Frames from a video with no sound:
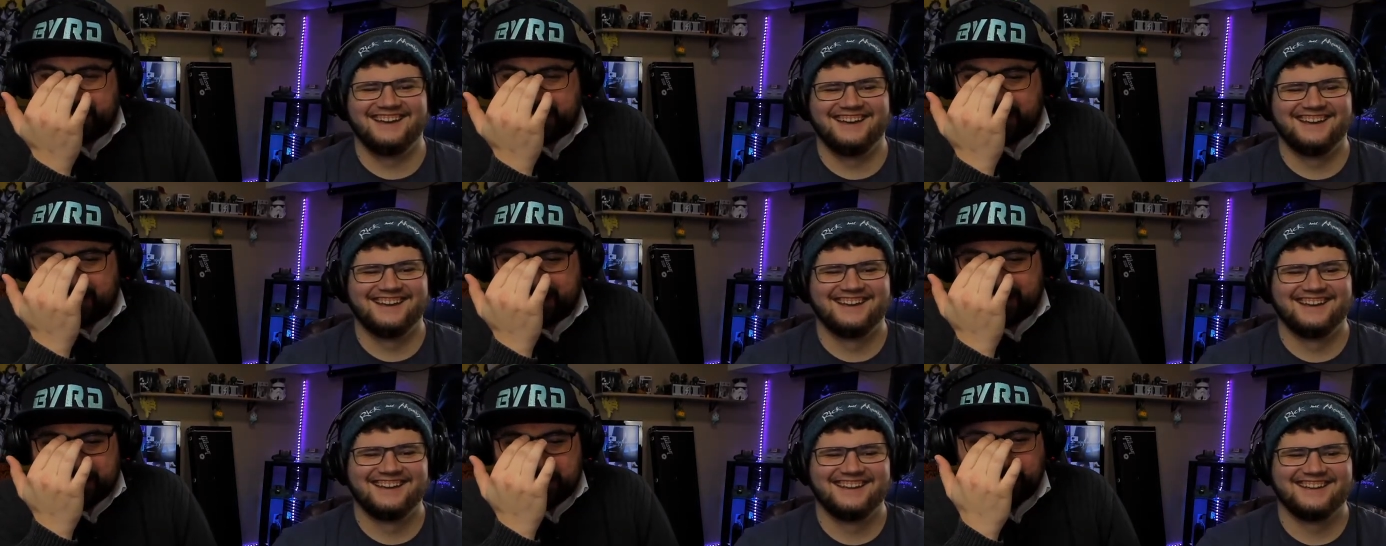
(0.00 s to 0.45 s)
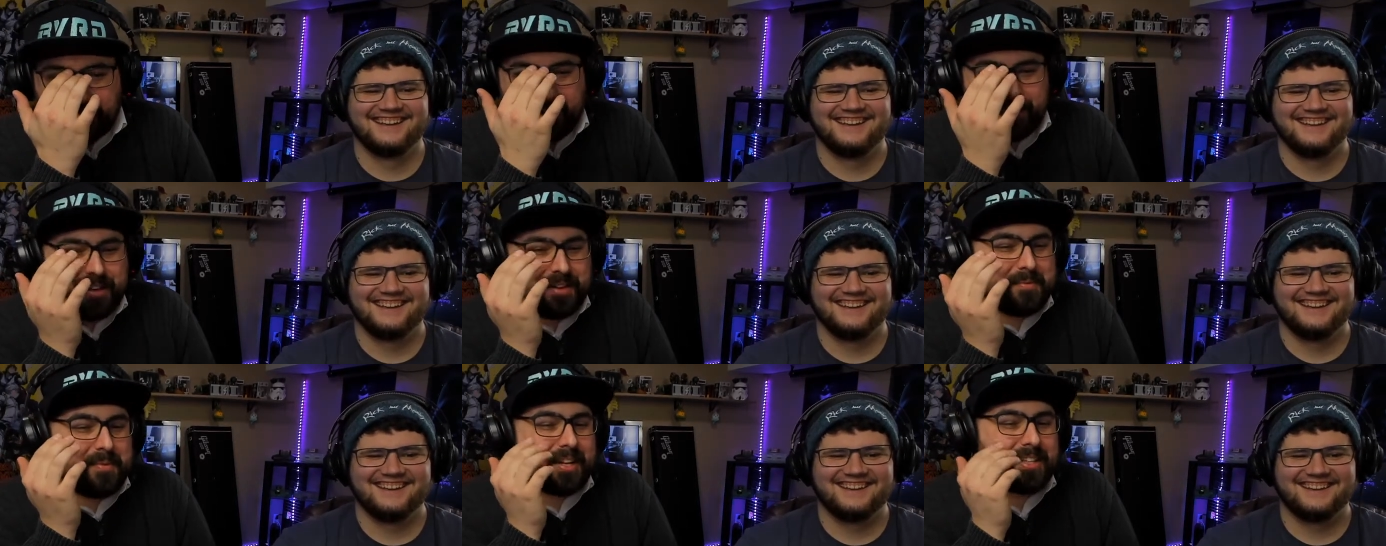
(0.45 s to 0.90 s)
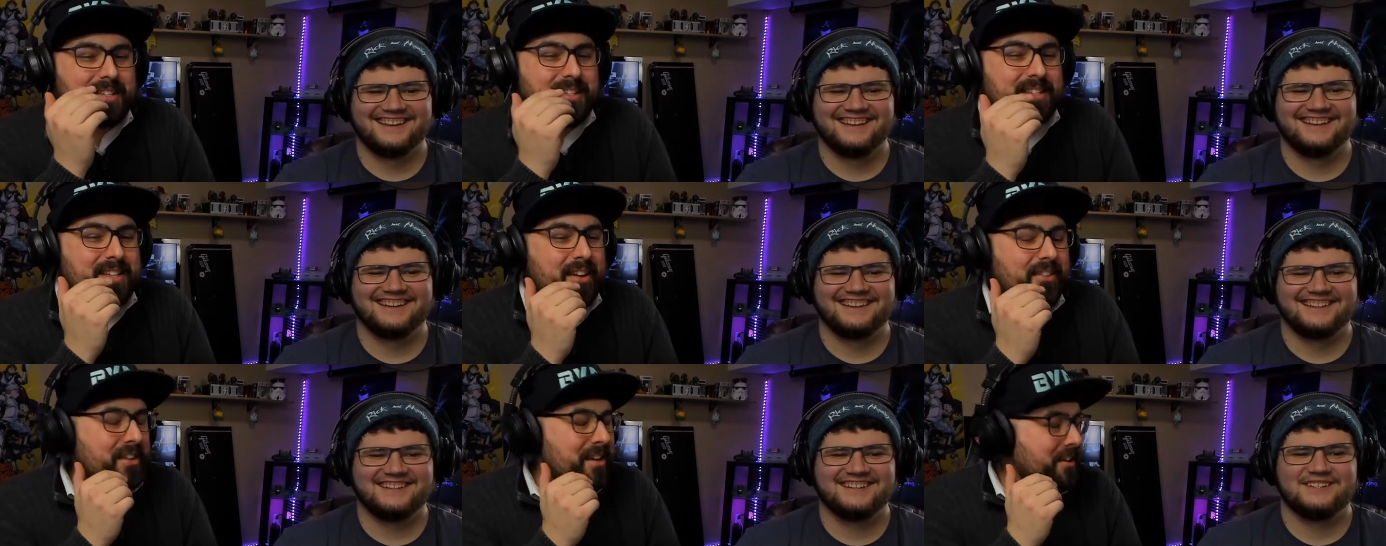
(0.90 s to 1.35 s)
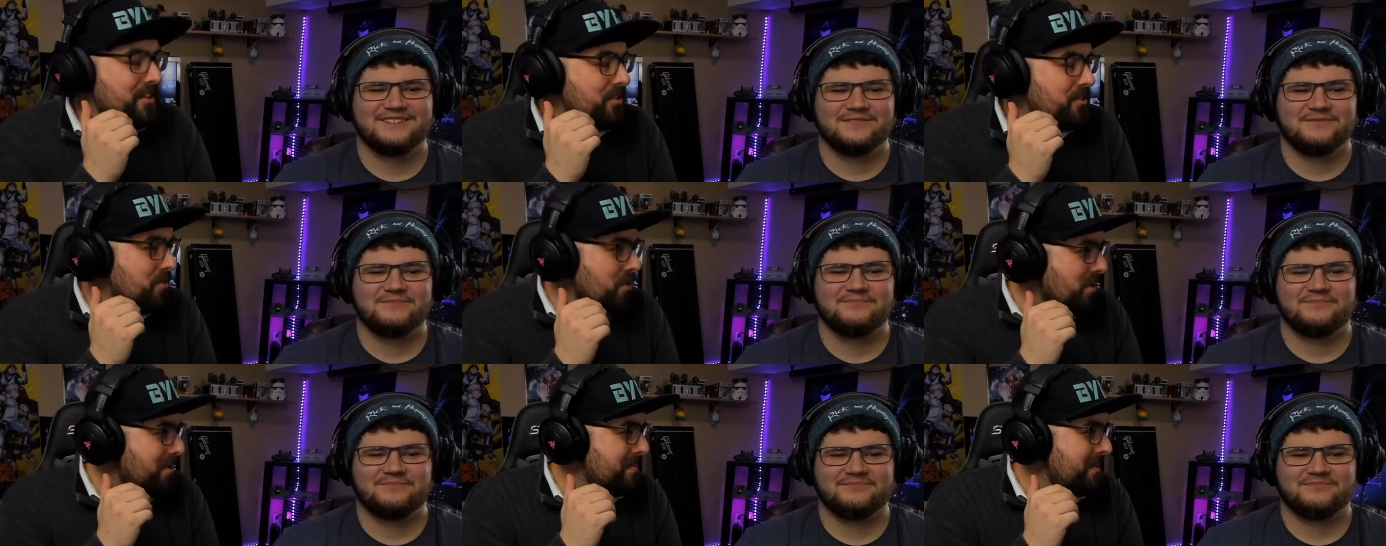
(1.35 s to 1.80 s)
Speaker 1: Uh, it's funny. It makes it sound like you
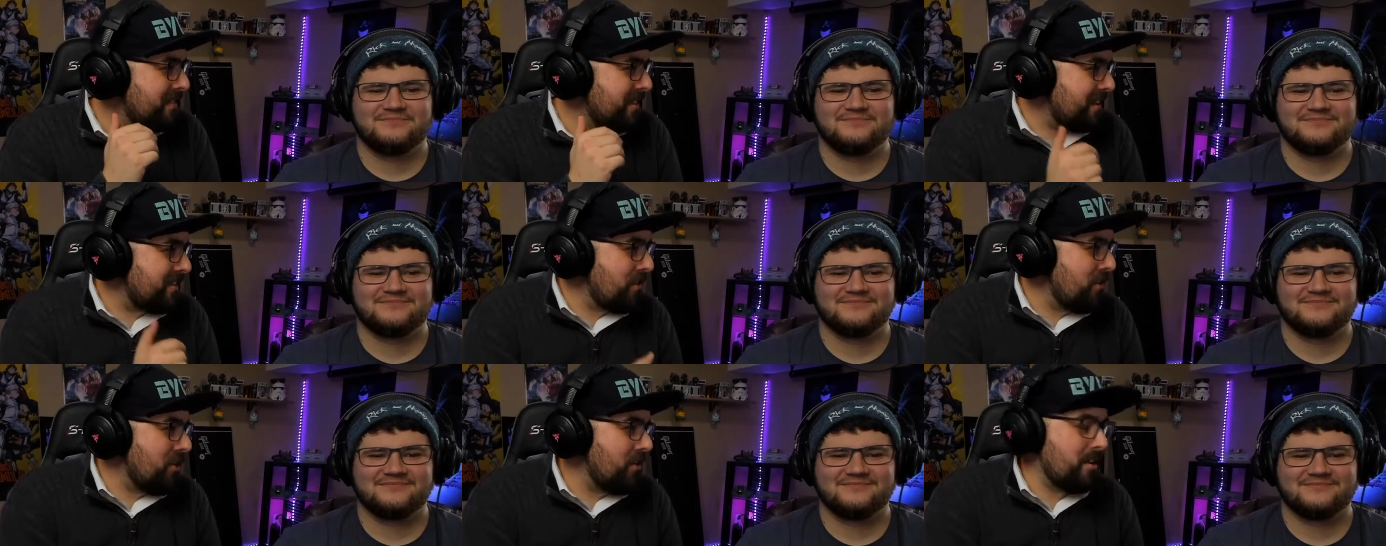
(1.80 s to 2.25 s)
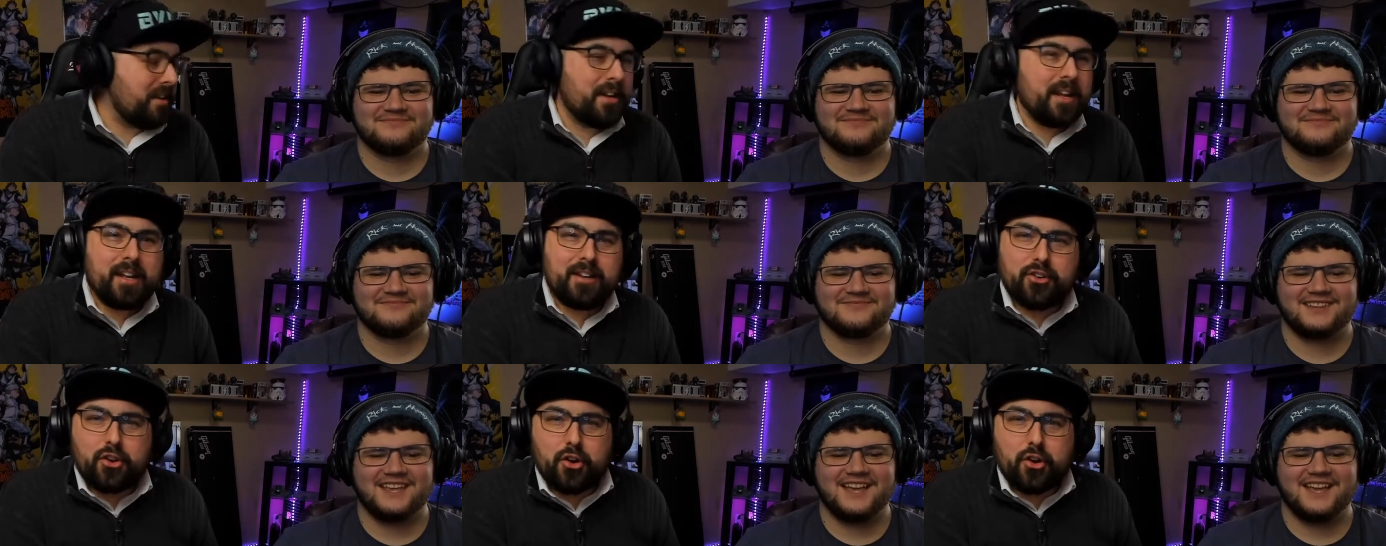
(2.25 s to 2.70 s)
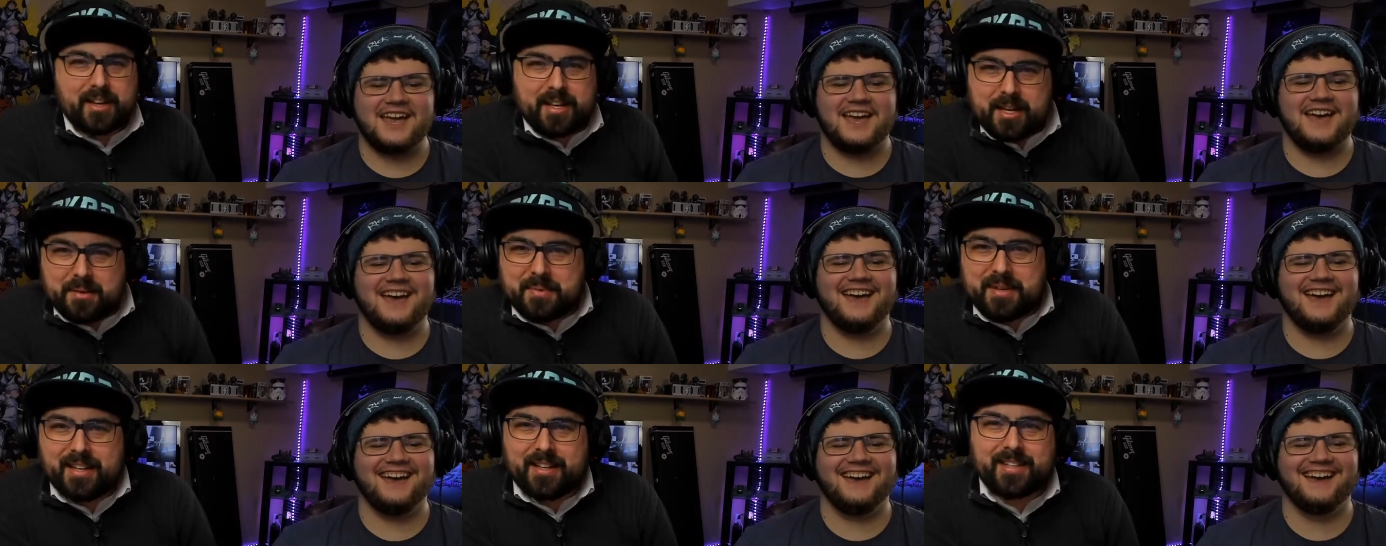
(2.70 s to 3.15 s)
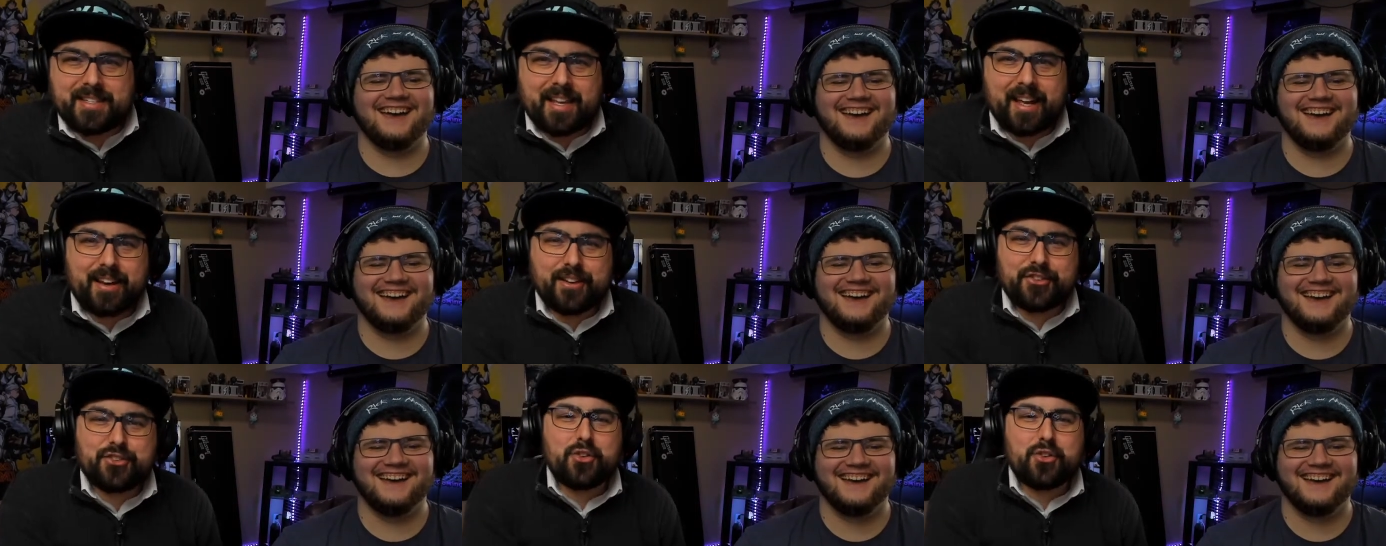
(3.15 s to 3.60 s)
grew up in like the hood. You know, keep kids out of